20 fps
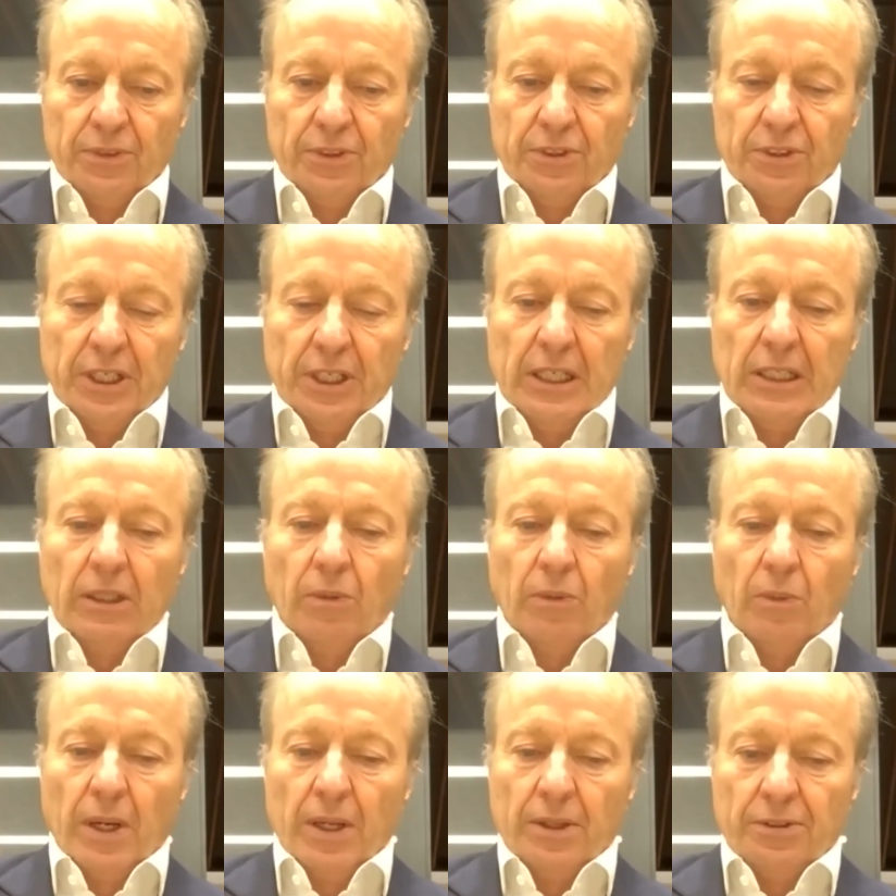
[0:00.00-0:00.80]
deal
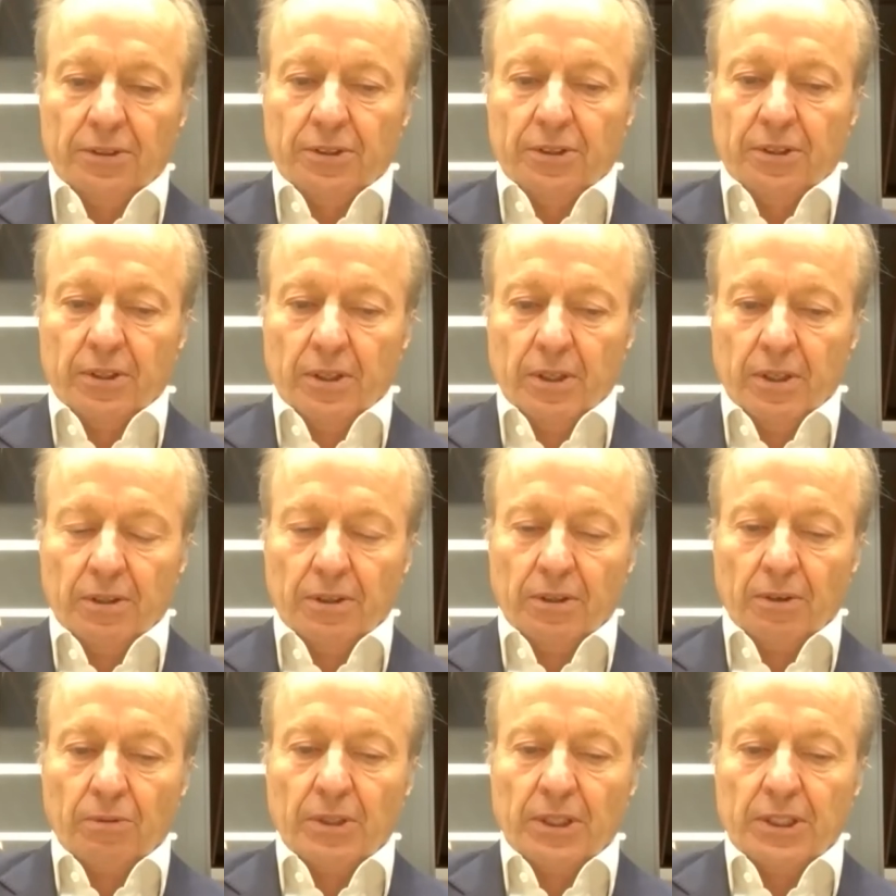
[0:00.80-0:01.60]
with
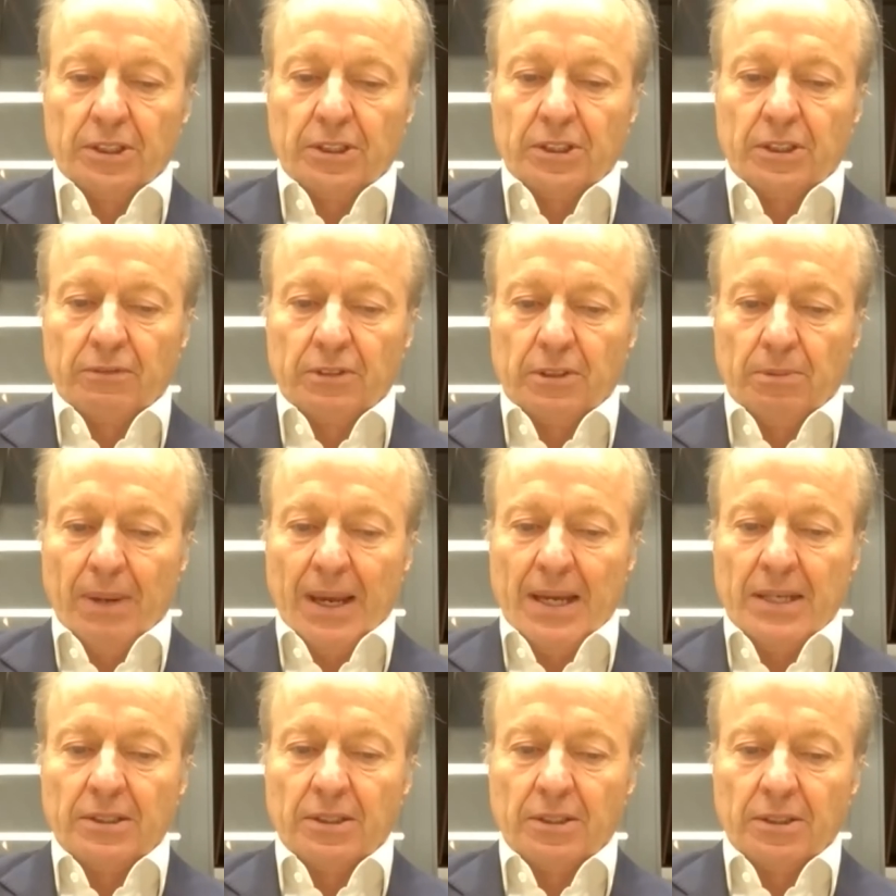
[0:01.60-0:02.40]
the risks of
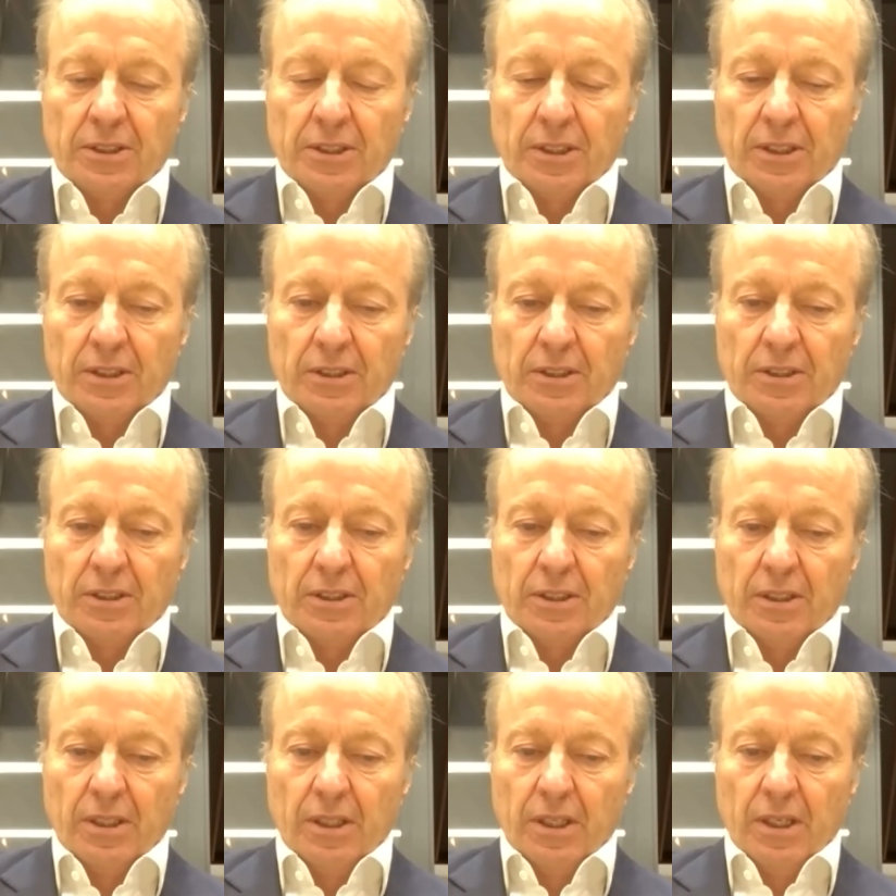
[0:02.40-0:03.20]
dependencies,